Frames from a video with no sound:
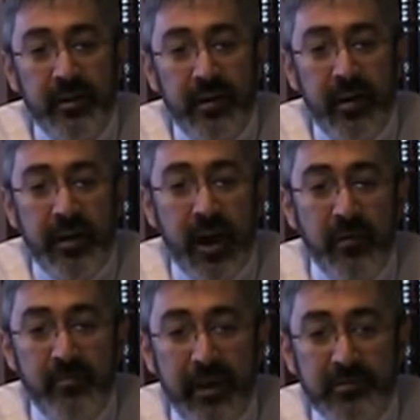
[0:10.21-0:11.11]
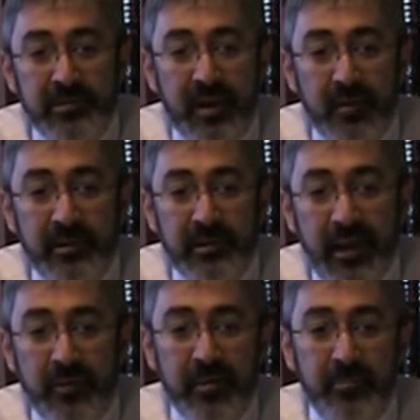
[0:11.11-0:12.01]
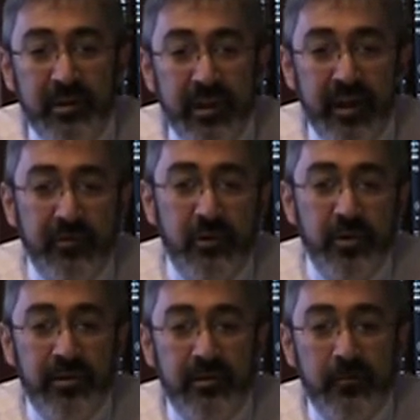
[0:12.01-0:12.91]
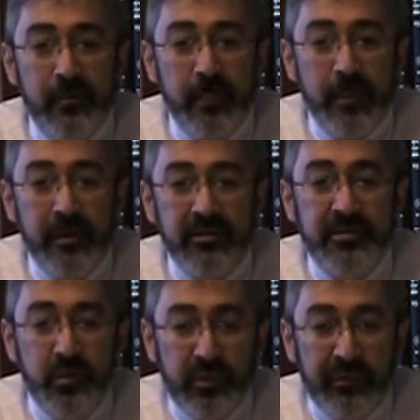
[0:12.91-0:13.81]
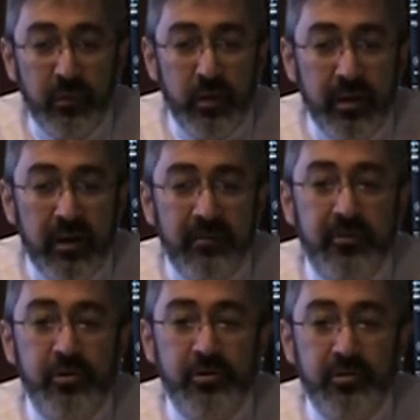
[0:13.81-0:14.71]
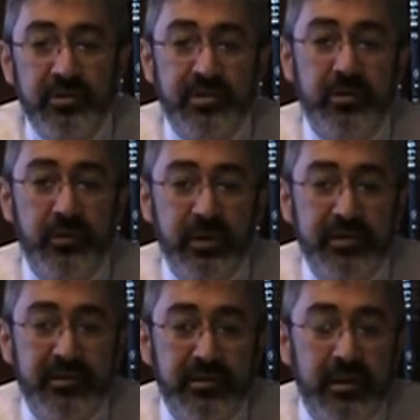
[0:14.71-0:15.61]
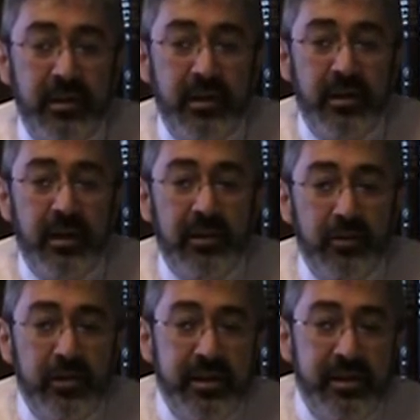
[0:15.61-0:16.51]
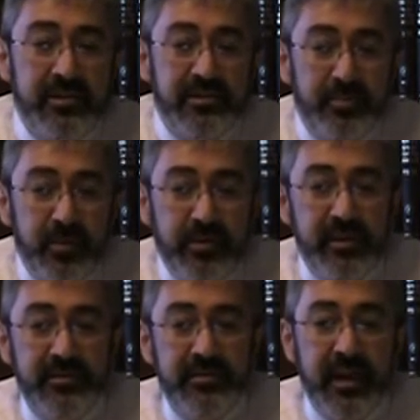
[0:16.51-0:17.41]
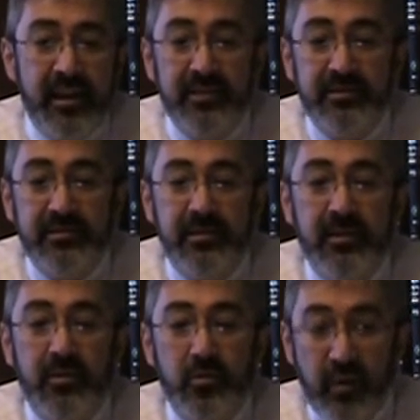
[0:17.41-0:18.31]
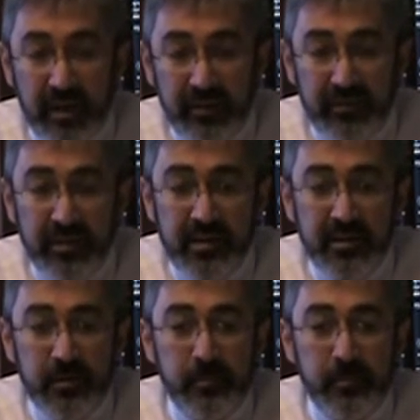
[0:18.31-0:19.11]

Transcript: on HaRambam's commentary on Pirke Avoth is to afford our virtual students a learning experience that is relevant,